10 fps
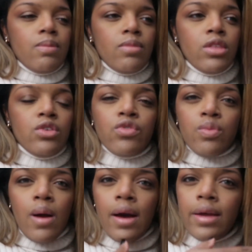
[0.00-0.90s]
the
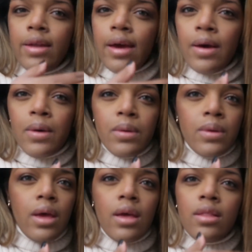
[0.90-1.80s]
dry
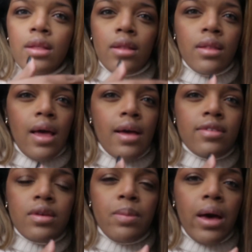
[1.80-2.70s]
down and the
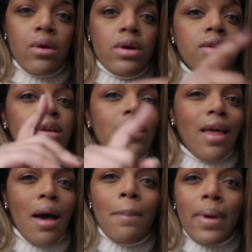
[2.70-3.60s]
lasting power is a
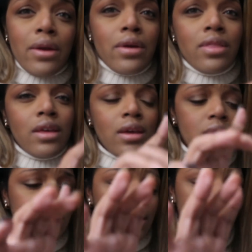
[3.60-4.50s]
lot better
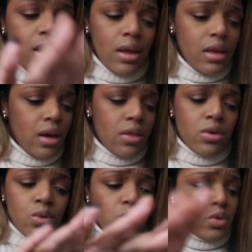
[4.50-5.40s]
than any
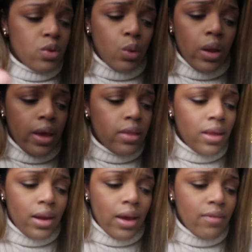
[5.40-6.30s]
other eau de toilette
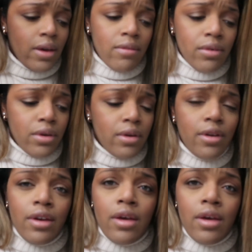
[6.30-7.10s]
that I've ever